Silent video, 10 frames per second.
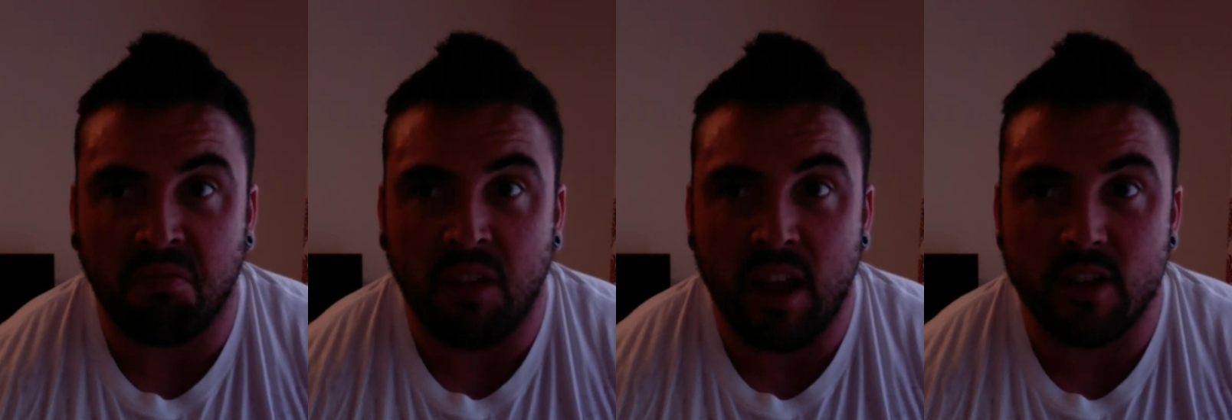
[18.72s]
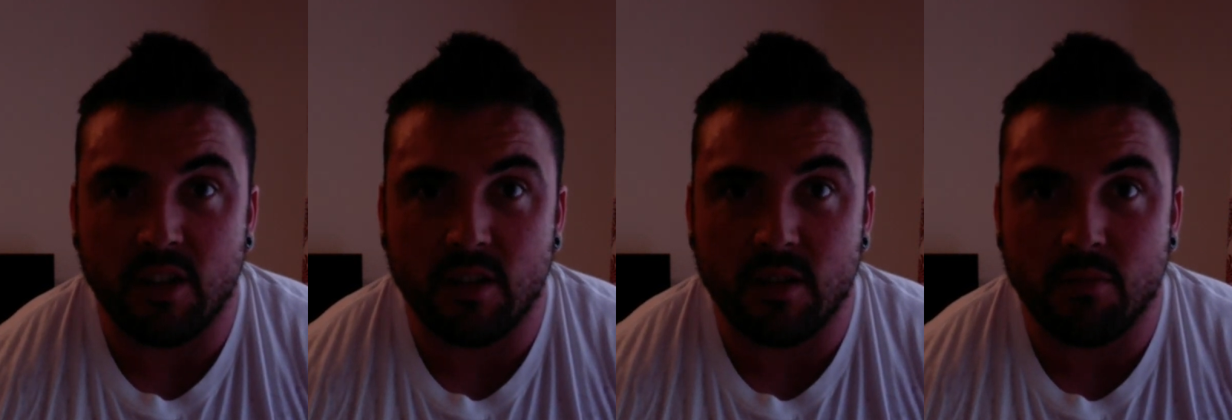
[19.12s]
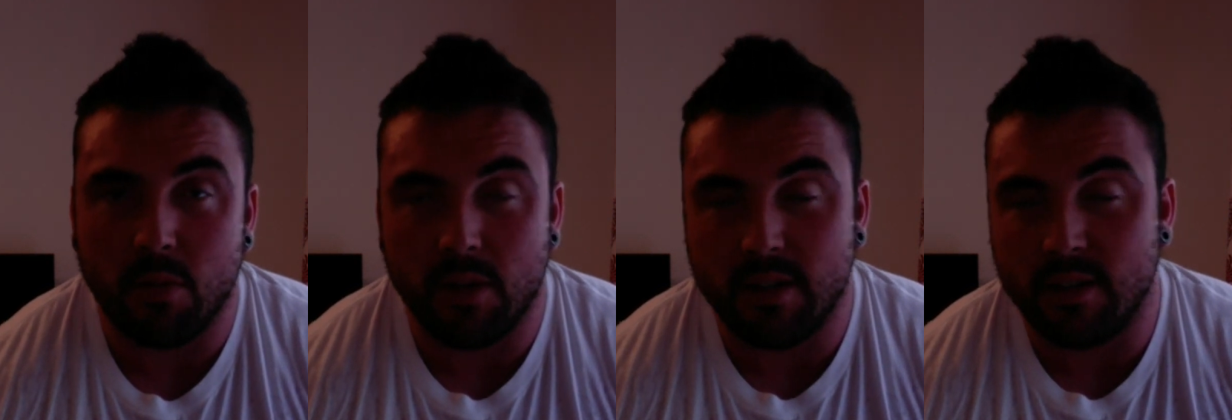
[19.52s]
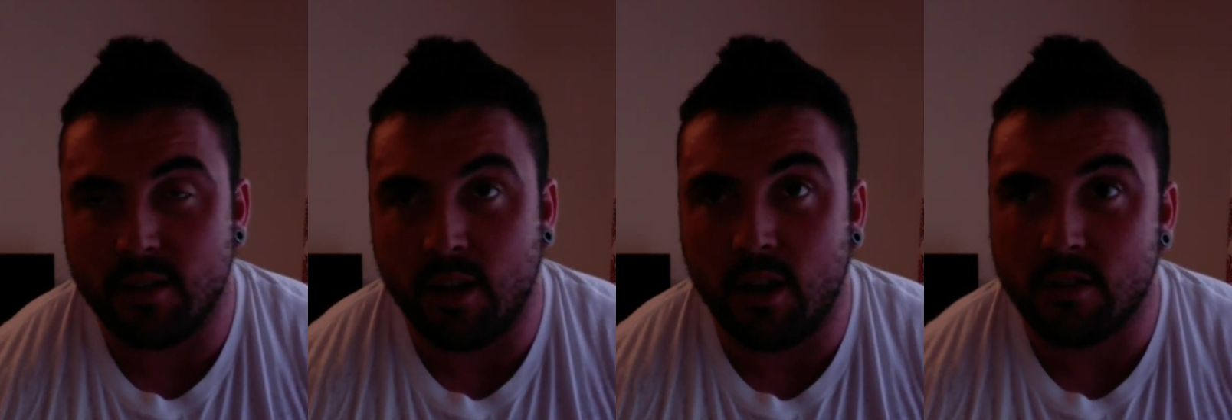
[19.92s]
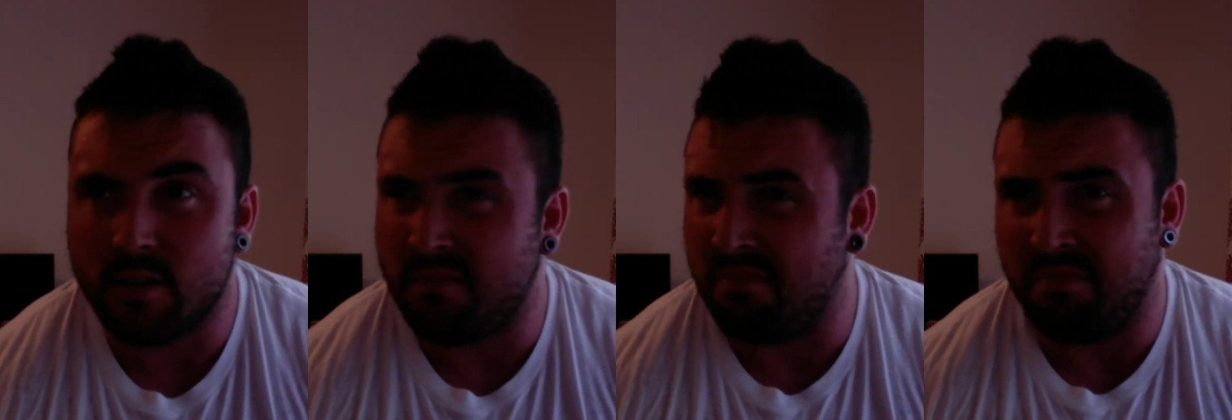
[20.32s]
ages, probably since
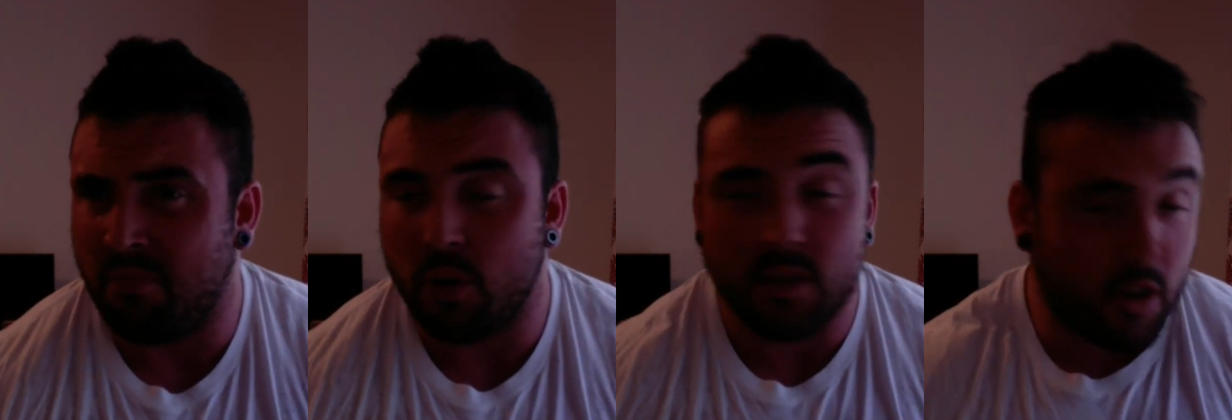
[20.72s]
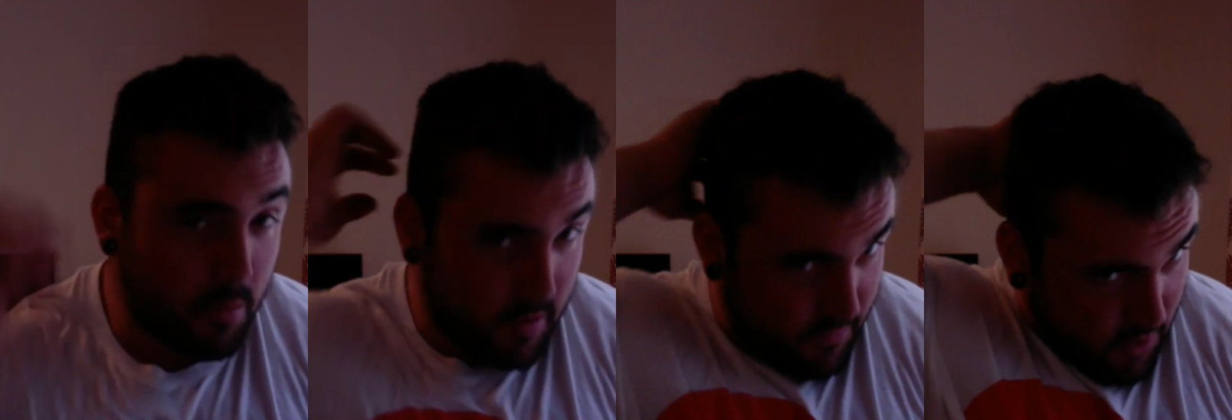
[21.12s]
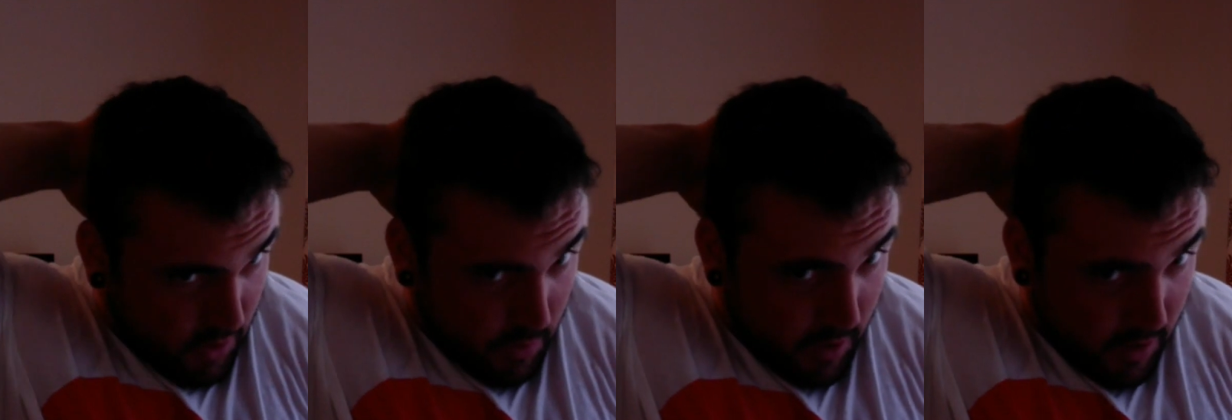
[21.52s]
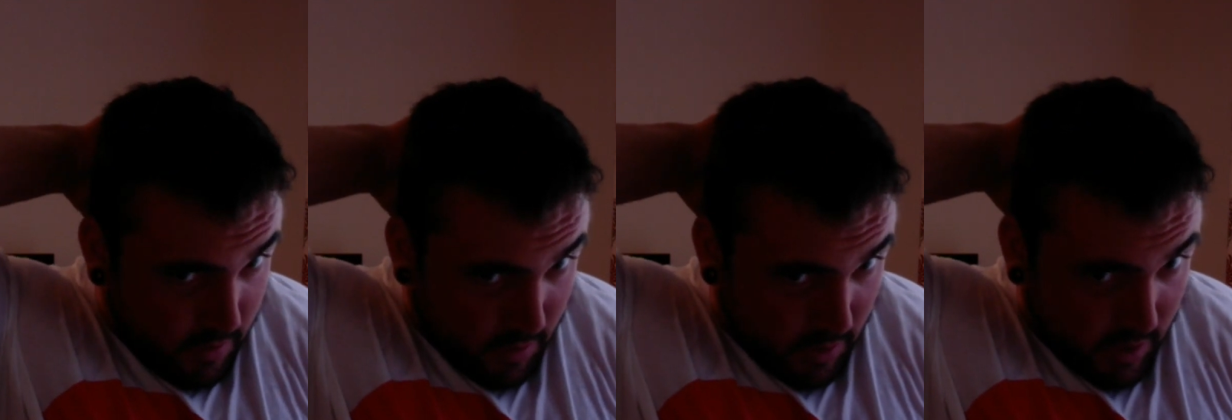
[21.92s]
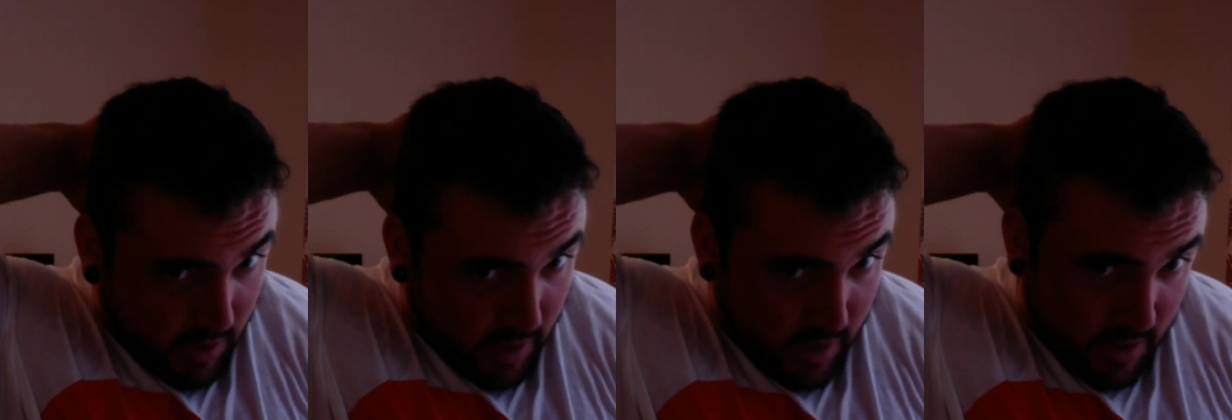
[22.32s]
last October. So here we are,
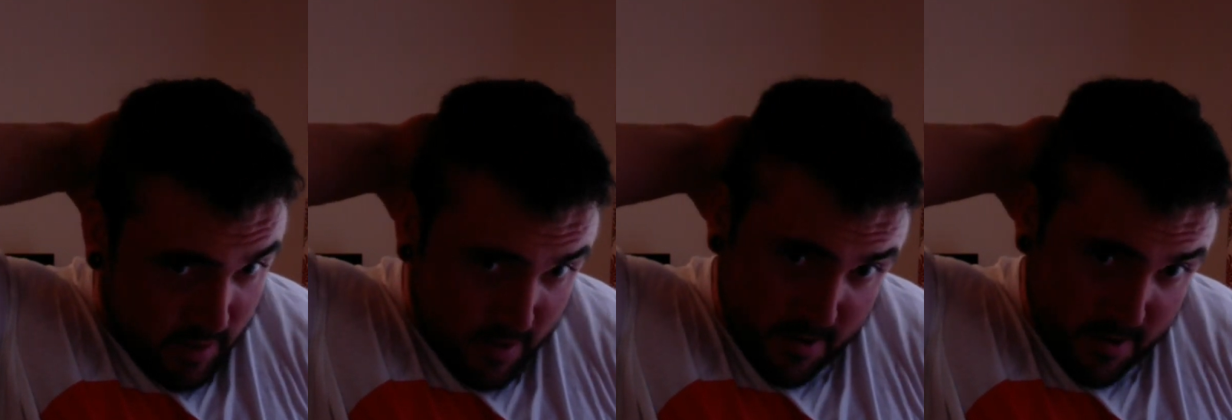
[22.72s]
nearly